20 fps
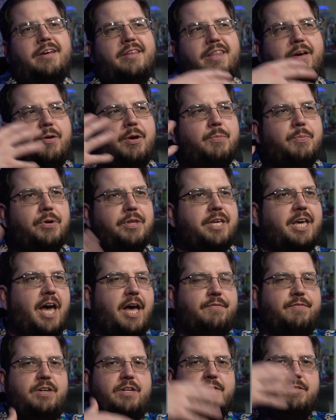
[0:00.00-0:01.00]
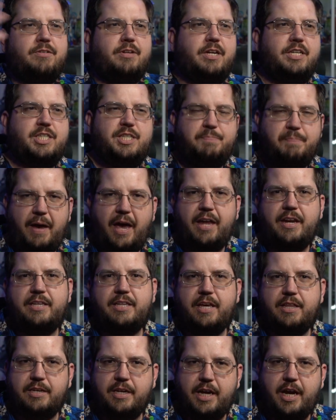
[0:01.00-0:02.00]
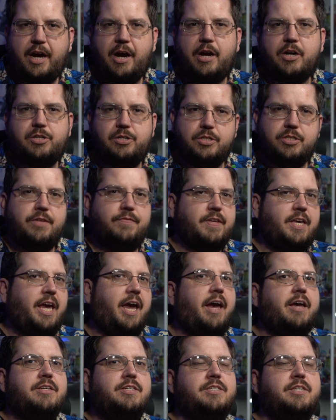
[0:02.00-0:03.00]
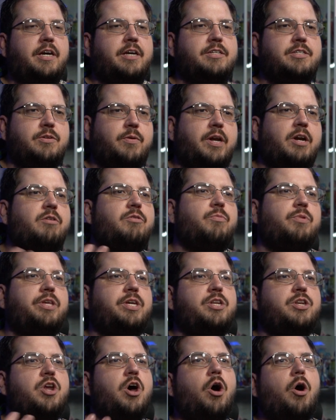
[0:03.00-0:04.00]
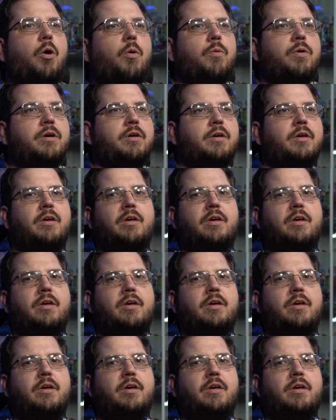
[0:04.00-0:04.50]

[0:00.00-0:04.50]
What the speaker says: that we really haven't expanded the other characters of the cast yet, so I don't really know